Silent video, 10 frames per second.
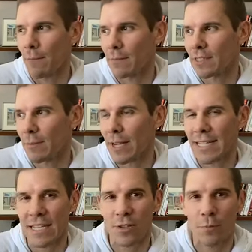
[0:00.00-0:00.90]
Some
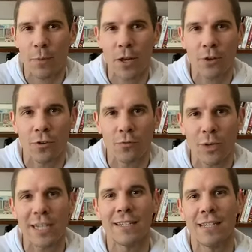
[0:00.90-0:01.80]
ideas are better
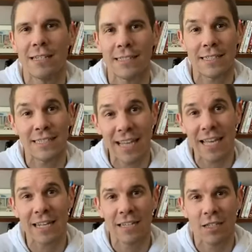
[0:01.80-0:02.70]
written than
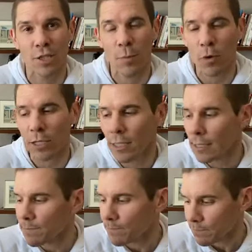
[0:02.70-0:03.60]
said, than spoken.
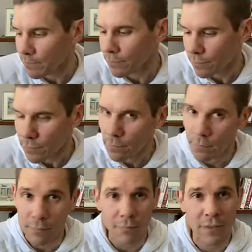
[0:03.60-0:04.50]

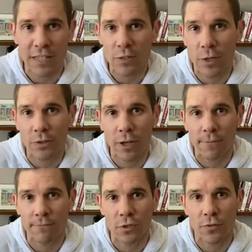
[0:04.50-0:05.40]
That's what I do there.
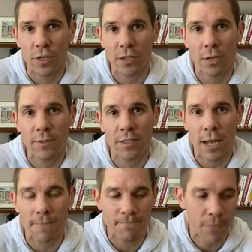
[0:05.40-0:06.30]
So if you're not there, you're missing
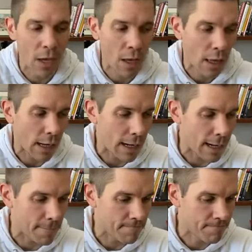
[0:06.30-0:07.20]
out.
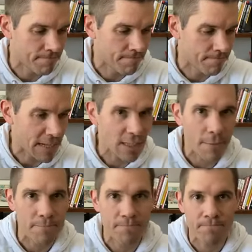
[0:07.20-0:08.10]
That's
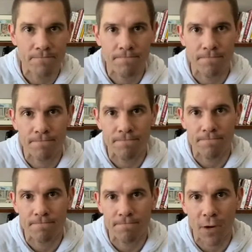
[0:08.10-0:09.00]
it.
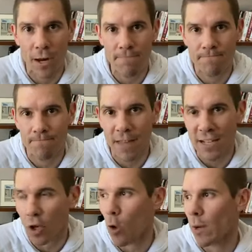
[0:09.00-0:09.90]
All right. As
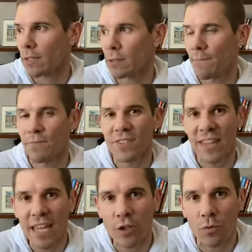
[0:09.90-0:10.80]
always,
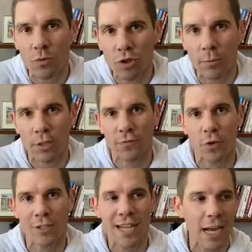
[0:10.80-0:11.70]
thank you so much for your
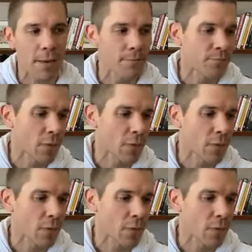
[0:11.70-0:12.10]
time.